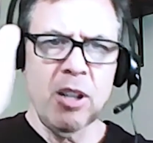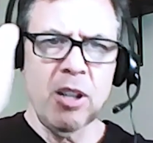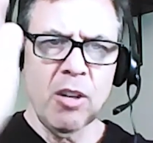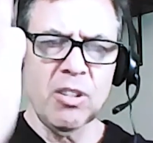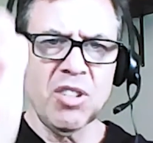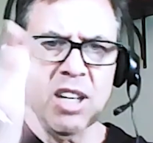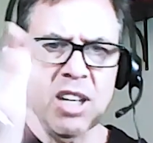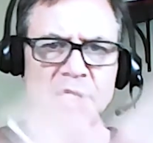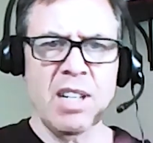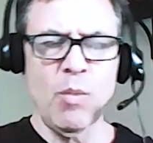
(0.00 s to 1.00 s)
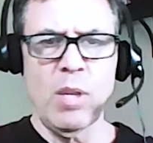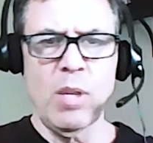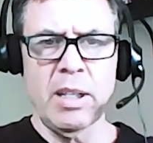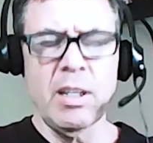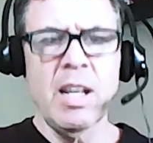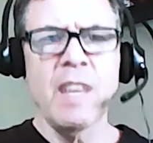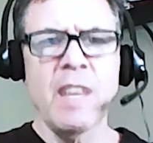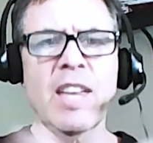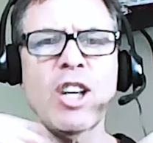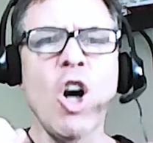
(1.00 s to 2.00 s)
are in sales and they win, they
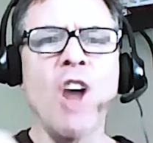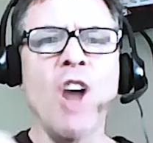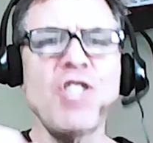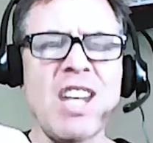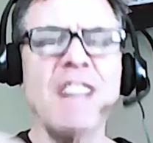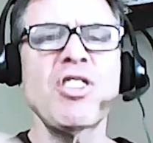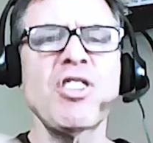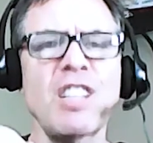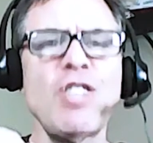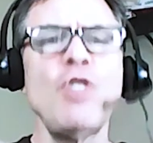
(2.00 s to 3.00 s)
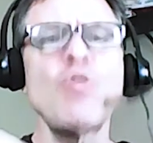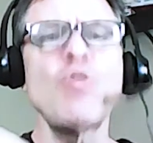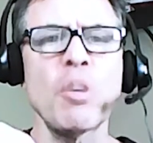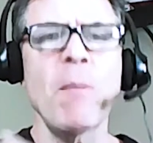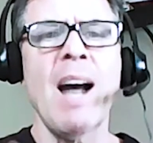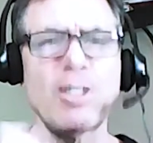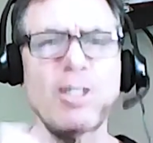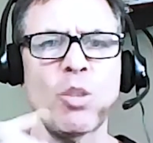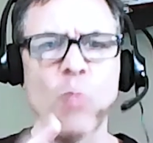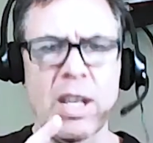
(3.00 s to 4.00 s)
conscientiously use their mind to
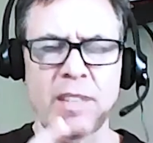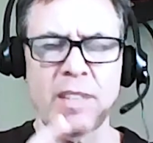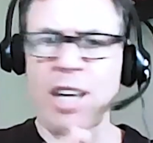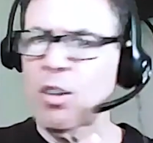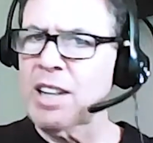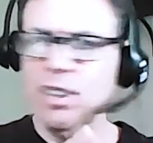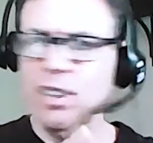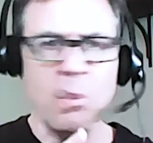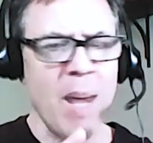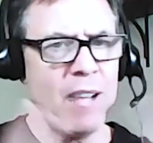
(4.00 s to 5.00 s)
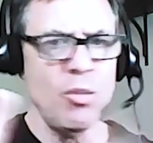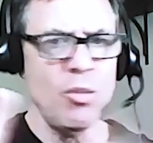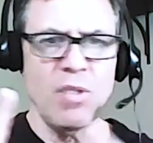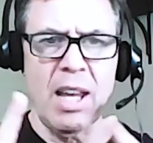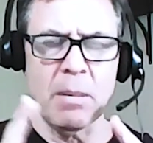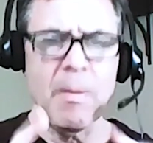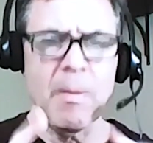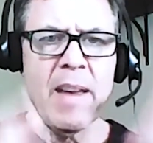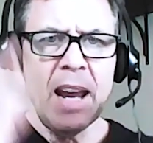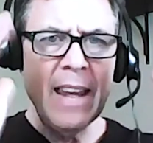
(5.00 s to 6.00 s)
win. They don't let their mind use them
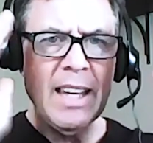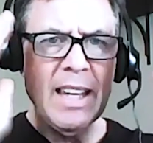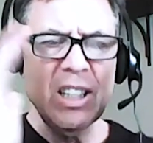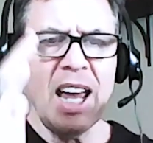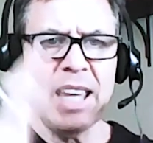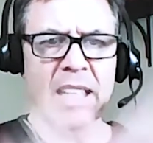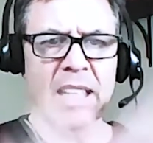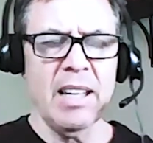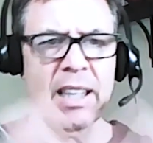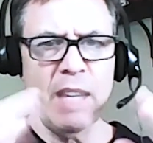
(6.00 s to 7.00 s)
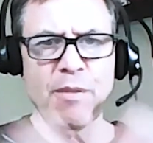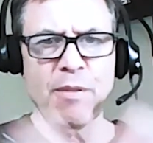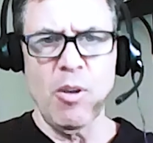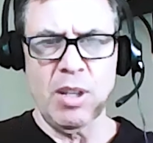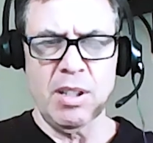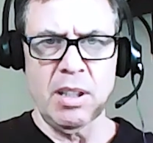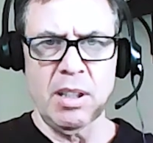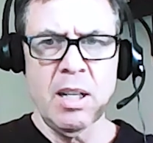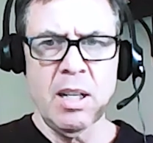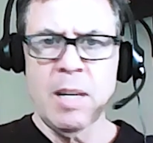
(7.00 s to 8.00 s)
and they take it and they focus it.
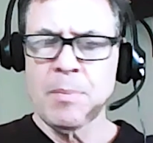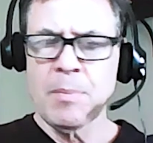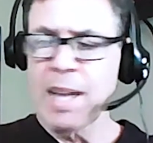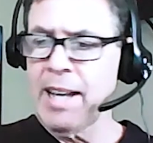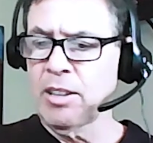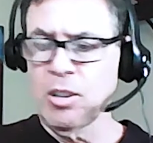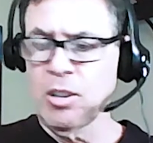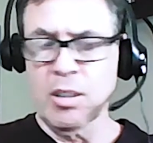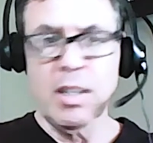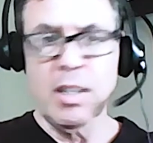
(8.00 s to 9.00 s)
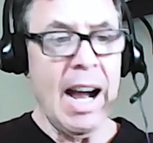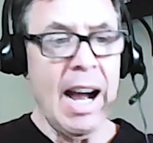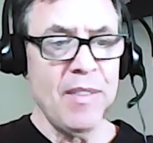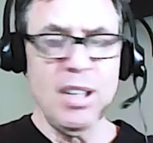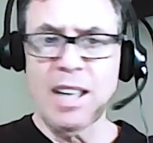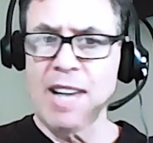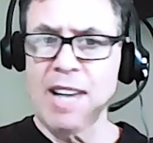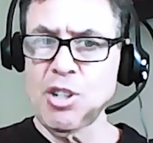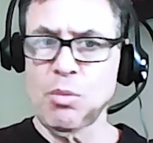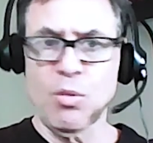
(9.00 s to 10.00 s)
And look, I think last
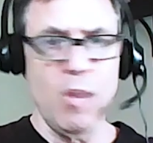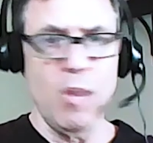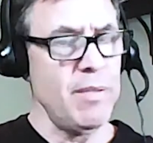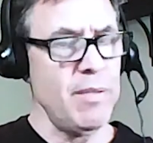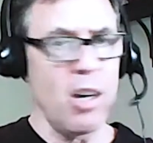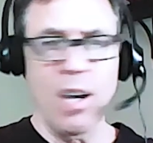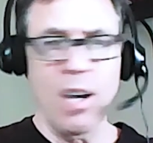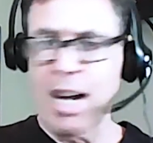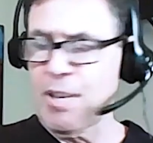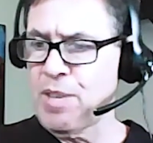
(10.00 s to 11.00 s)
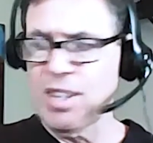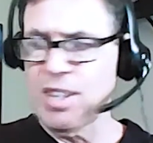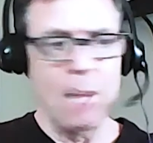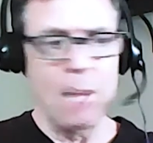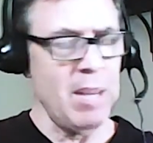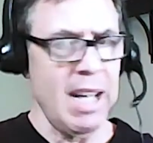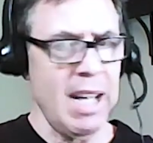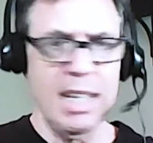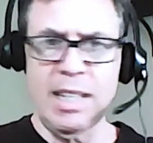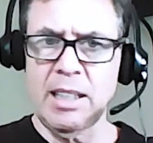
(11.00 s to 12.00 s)
year was rough. All kind of things happen. I
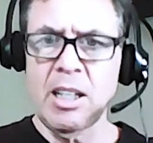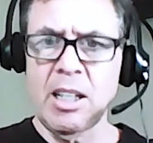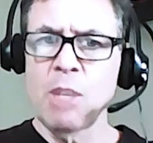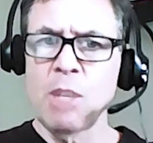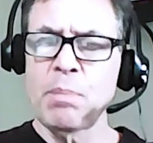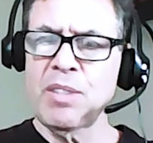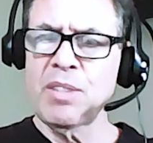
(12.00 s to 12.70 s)
get it. But